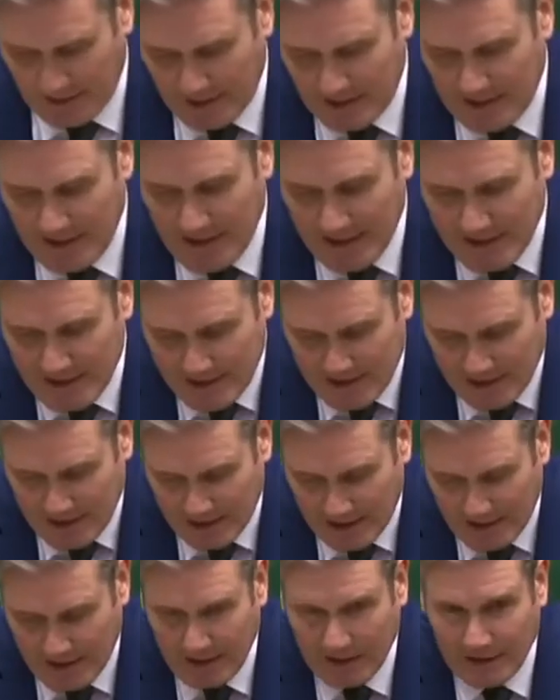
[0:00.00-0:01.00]

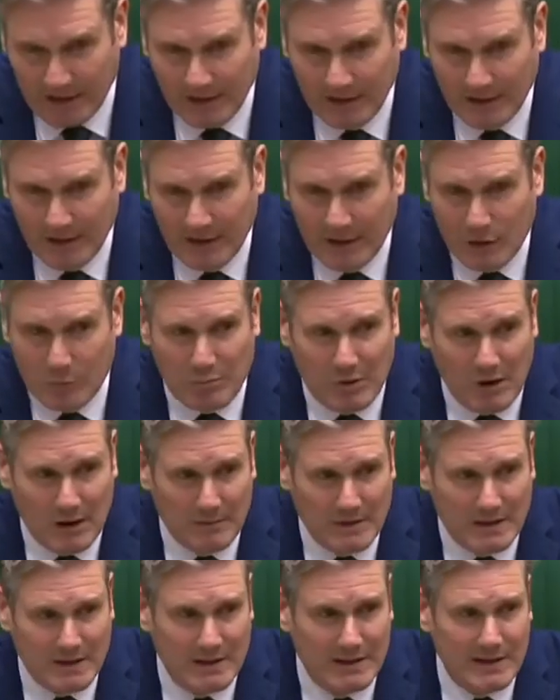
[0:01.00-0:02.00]
Yesterday, the Prime
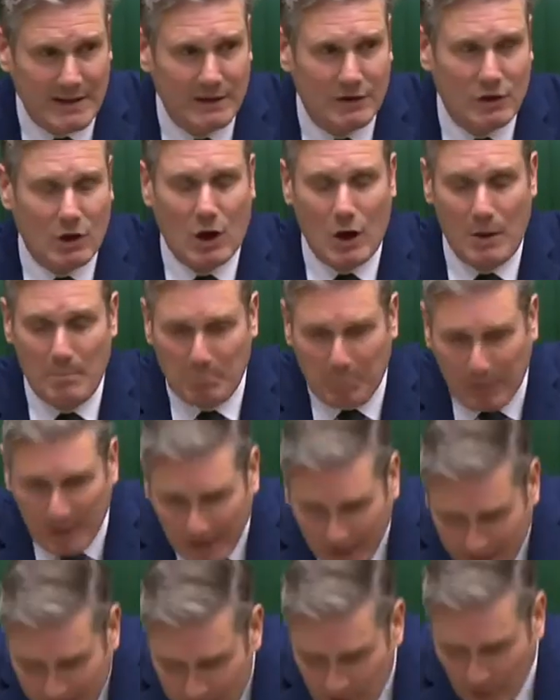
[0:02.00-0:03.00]
Minister said the
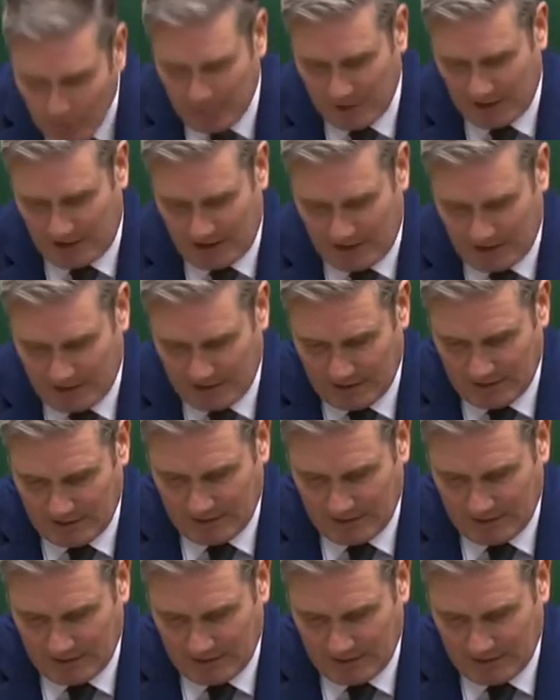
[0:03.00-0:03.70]
complete opposite.